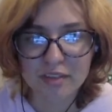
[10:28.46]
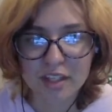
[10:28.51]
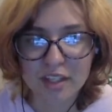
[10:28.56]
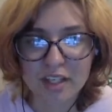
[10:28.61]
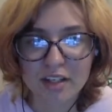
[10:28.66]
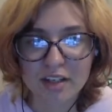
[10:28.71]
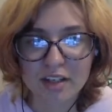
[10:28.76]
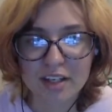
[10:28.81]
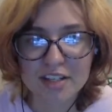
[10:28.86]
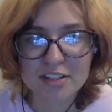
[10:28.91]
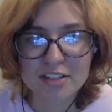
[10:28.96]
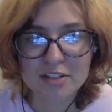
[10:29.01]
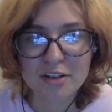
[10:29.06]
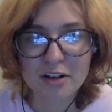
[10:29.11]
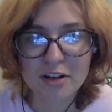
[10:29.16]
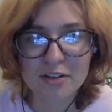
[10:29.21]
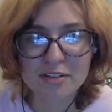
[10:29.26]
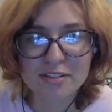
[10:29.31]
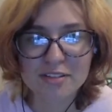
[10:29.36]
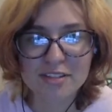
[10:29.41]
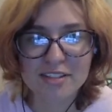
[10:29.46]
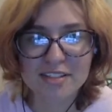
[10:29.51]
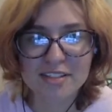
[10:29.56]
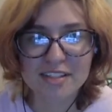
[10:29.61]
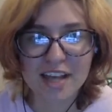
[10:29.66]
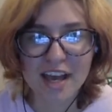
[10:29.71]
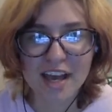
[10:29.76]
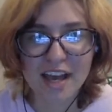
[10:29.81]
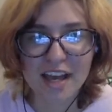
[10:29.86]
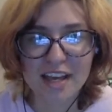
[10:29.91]
He struggles to
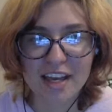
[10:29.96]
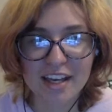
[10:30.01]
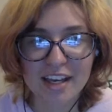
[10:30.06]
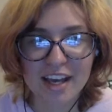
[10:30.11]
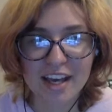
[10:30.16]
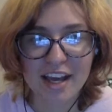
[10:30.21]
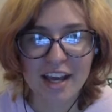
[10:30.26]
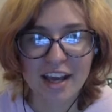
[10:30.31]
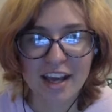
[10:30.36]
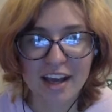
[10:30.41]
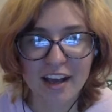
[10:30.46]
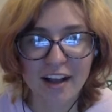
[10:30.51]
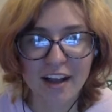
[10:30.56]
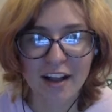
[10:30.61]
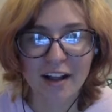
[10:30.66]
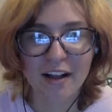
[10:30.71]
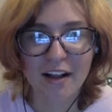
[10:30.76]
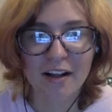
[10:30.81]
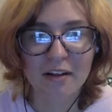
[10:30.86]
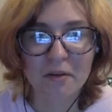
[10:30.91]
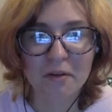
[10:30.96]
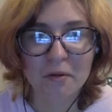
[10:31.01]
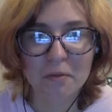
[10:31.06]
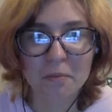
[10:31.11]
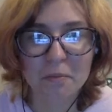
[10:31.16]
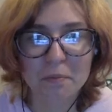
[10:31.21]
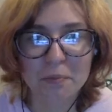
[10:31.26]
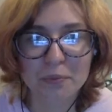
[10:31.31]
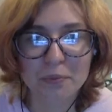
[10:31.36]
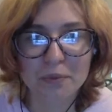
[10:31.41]
say, help,
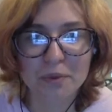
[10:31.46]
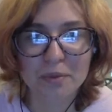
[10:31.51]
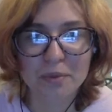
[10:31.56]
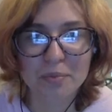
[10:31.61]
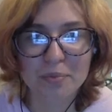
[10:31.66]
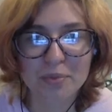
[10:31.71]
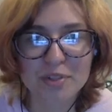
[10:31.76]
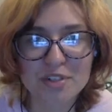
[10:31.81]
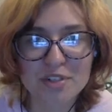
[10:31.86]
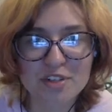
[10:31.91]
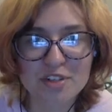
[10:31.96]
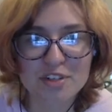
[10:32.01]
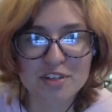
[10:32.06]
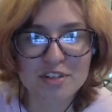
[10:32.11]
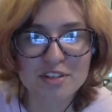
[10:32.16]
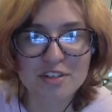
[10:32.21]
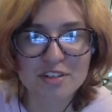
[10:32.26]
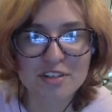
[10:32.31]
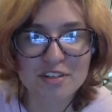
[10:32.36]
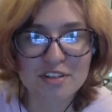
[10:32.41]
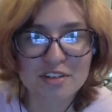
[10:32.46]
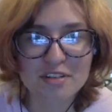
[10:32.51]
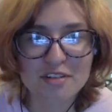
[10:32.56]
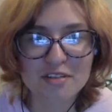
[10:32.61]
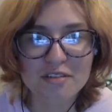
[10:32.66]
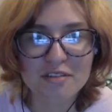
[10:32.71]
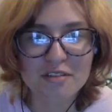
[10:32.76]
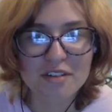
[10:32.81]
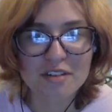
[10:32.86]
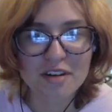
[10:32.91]
but your
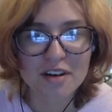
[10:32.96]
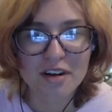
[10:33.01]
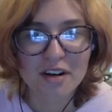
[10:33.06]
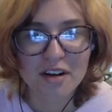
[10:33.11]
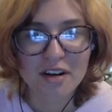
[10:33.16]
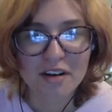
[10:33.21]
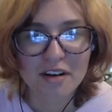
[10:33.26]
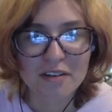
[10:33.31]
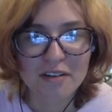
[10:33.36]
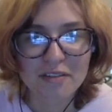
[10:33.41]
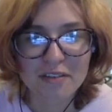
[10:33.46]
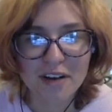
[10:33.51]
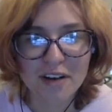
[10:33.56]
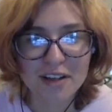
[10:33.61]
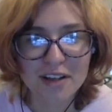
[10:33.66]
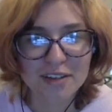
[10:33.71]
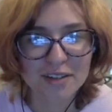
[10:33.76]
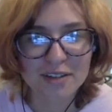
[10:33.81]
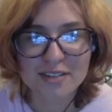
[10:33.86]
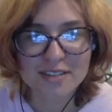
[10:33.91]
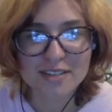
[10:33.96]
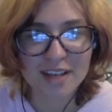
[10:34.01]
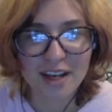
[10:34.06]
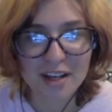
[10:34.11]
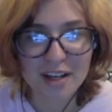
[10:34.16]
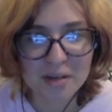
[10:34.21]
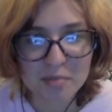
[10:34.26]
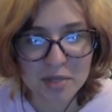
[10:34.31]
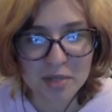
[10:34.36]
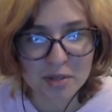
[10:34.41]
new friend looks
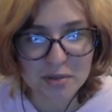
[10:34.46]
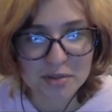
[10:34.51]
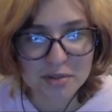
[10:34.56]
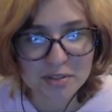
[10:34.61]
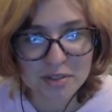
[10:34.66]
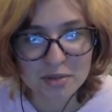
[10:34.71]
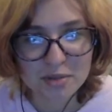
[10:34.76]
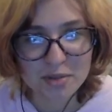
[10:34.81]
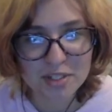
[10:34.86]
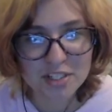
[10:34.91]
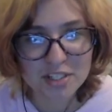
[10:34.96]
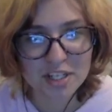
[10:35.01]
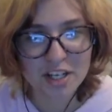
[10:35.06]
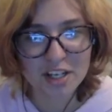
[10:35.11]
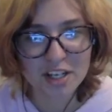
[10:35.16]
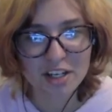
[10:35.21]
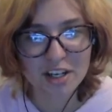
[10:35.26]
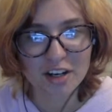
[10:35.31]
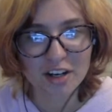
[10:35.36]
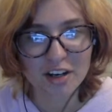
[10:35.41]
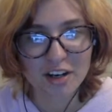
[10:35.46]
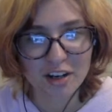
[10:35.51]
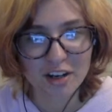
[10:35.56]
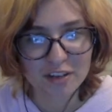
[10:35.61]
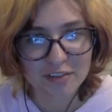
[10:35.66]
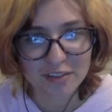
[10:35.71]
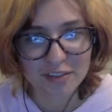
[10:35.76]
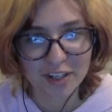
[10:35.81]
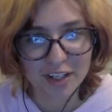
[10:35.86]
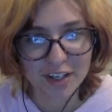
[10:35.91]
unamused, twitching her
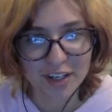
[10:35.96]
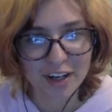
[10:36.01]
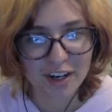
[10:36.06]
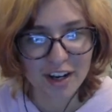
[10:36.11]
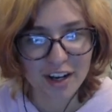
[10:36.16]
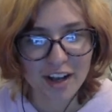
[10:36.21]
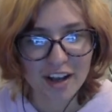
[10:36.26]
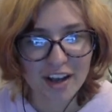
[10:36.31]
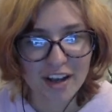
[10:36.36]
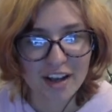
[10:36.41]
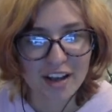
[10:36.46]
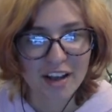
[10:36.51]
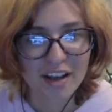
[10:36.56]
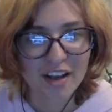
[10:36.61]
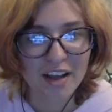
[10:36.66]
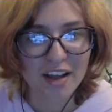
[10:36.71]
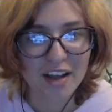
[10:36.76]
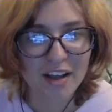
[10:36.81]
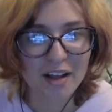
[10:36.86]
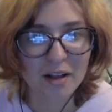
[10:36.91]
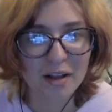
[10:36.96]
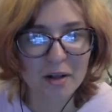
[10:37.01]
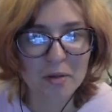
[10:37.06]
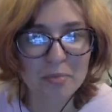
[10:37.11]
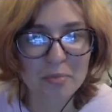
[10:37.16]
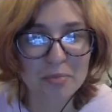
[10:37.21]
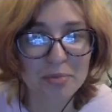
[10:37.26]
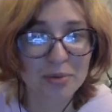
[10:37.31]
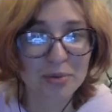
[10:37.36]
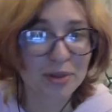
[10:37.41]
finger.
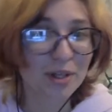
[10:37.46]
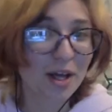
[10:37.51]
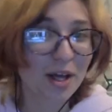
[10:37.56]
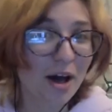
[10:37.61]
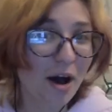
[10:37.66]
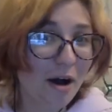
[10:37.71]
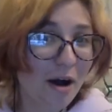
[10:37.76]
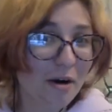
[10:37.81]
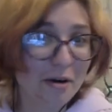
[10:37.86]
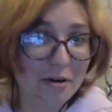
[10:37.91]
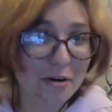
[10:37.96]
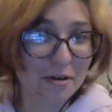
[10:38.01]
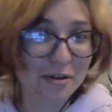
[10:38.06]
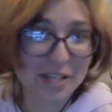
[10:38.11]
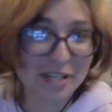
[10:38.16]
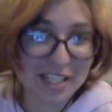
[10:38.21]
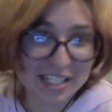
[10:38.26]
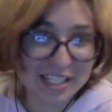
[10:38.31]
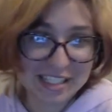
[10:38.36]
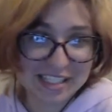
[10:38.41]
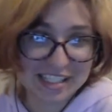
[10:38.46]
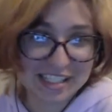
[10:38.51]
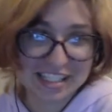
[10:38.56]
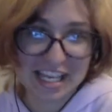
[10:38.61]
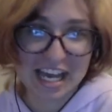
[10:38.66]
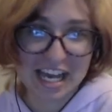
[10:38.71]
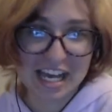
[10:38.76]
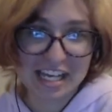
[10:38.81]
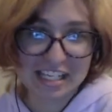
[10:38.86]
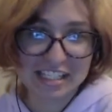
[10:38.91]
Helplo, he
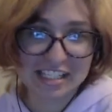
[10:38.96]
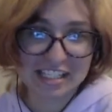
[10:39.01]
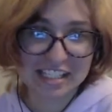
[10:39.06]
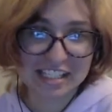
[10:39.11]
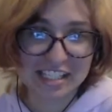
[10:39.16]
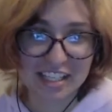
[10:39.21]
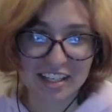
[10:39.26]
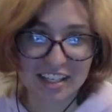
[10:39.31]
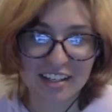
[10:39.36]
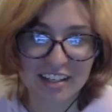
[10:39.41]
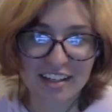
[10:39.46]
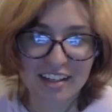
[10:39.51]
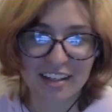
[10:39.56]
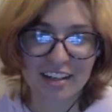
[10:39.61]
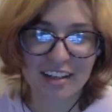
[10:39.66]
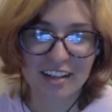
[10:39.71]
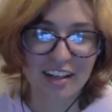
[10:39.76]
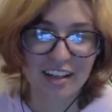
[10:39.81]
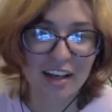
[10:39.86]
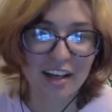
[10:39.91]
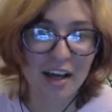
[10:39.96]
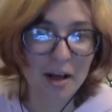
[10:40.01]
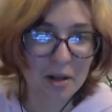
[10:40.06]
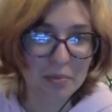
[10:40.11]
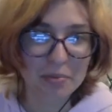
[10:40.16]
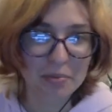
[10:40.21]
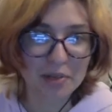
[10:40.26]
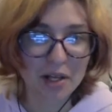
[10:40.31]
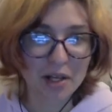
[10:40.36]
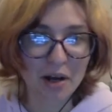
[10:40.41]
says.
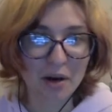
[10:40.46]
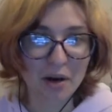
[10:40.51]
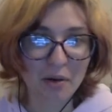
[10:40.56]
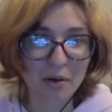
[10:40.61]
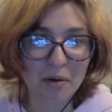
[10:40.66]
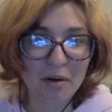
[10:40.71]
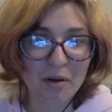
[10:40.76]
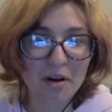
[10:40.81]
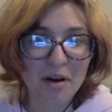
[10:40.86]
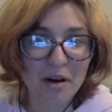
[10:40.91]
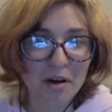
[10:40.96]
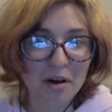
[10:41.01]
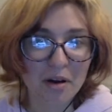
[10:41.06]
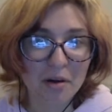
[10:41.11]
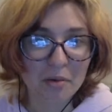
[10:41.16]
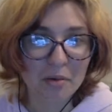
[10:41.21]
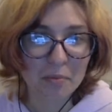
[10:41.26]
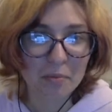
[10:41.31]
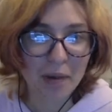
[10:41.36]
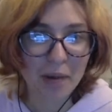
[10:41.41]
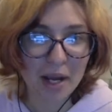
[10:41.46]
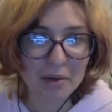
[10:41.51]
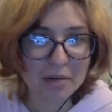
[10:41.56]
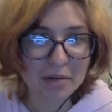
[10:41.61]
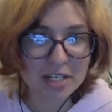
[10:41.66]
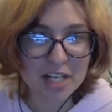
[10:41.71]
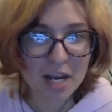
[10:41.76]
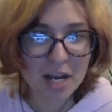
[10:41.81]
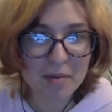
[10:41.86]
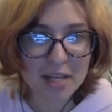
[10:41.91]
Helplo, by
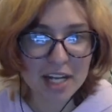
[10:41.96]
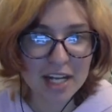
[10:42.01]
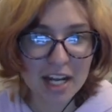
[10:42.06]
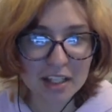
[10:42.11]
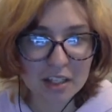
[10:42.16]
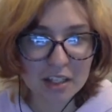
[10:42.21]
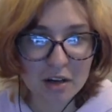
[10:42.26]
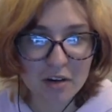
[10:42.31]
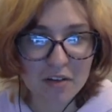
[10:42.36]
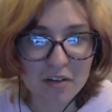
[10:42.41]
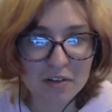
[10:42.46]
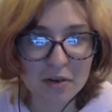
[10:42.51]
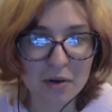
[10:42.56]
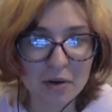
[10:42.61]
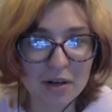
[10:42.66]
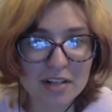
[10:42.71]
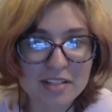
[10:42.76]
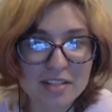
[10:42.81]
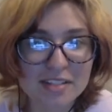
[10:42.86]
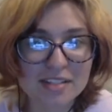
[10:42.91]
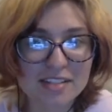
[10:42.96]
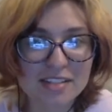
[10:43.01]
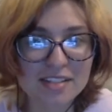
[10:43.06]
which I mean hello, of course.